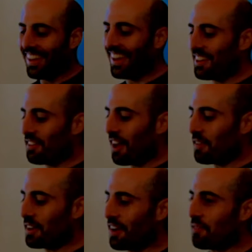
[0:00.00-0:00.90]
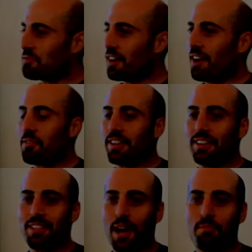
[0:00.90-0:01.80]
And I'm sure everyone
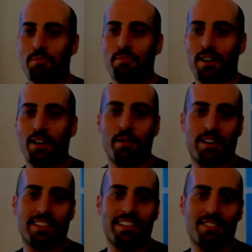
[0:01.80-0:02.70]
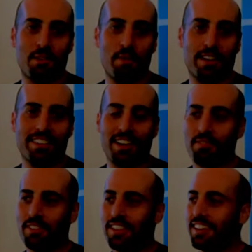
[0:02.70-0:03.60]
here types very quickly. So we could
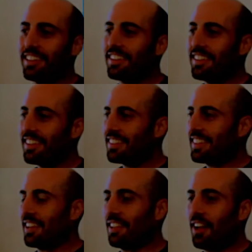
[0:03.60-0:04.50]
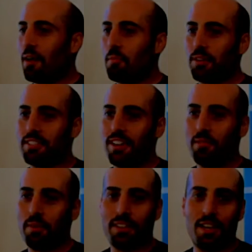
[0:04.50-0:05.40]
definitely get a lot more
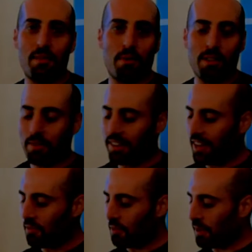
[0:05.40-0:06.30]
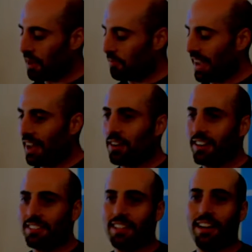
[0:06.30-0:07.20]
done with a keyboard than we can with a pen. My
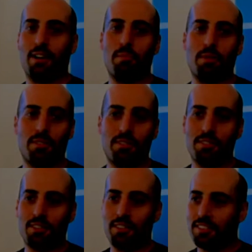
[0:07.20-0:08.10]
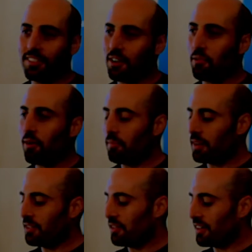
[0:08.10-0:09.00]
handwriting's terrible, too. So you don't want
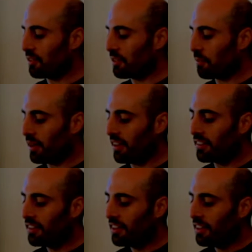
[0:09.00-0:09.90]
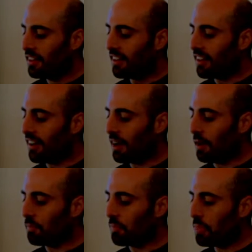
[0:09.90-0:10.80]
me to do anything with a
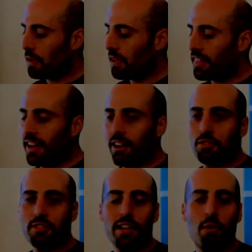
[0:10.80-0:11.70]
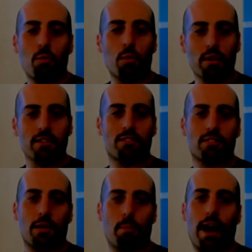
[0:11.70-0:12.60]
pen. And they also say that
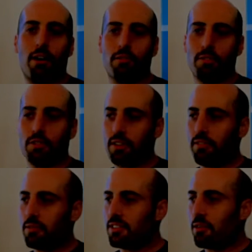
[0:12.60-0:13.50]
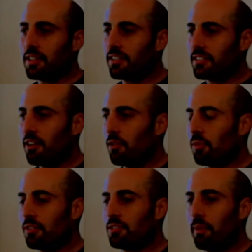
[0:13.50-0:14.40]
words are powerful. So everyone's always hears that, oh,
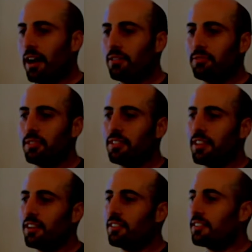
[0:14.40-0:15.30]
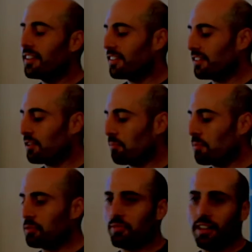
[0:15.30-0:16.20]
words are powerful, you know, hurt
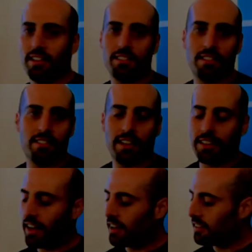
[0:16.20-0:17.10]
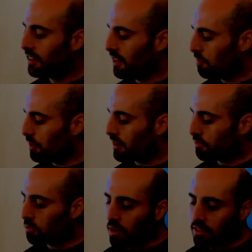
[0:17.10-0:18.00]
people's feelings, things like that. But
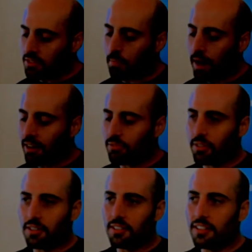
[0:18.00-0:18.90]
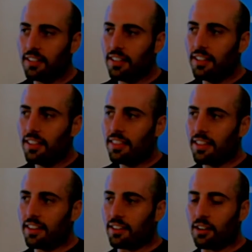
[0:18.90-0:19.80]
if words are powerful,
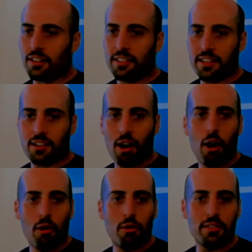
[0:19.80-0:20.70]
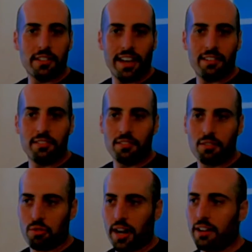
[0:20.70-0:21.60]
then code can
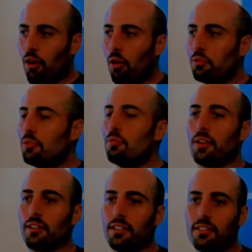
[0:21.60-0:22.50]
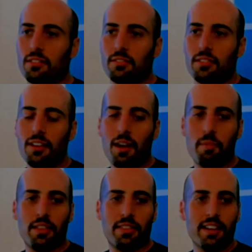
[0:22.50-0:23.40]
create whole new worlds. I
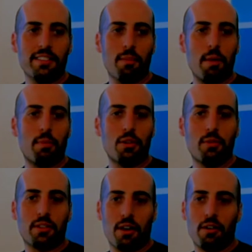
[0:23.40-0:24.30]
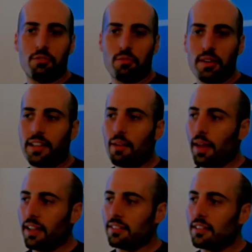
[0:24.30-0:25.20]
mean, the things that people do with code, it's really
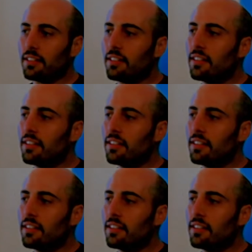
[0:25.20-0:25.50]
amazing.